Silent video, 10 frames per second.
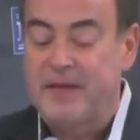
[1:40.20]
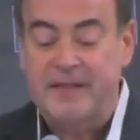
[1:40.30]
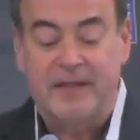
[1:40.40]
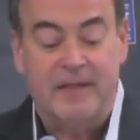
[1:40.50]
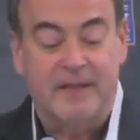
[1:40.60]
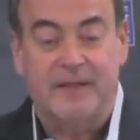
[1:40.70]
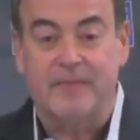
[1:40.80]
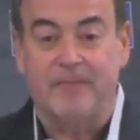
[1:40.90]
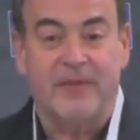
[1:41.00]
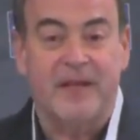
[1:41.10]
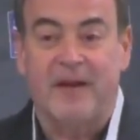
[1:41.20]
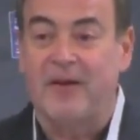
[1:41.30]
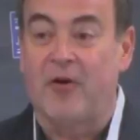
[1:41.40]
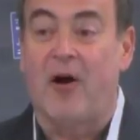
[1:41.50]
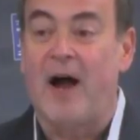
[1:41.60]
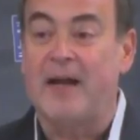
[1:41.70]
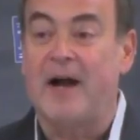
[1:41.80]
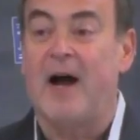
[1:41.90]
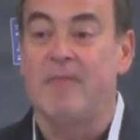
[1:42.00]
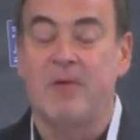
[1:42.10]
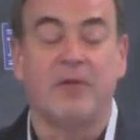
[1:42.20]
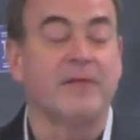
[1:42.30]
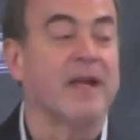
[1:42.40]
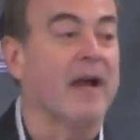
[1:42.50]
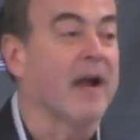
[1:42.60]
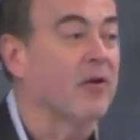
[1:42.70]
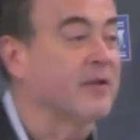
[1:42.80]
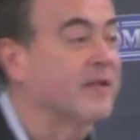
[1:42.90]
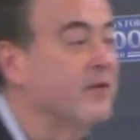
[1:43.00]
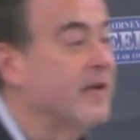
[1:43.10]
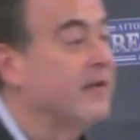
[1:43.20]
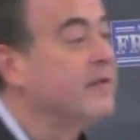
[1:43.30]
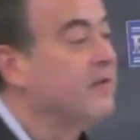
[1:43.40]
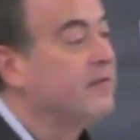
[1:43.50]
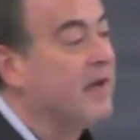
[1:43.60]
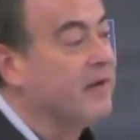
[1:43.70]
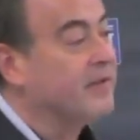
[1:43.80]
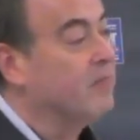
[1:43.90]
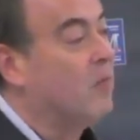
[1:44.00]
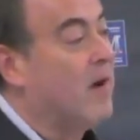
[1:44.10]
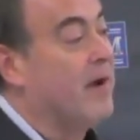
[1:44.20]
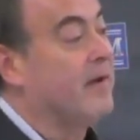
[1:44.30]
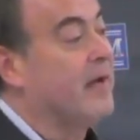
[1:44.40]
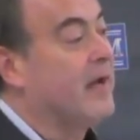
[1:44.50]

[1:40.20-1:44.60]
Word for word: This is, I moved to Arizona in 2001,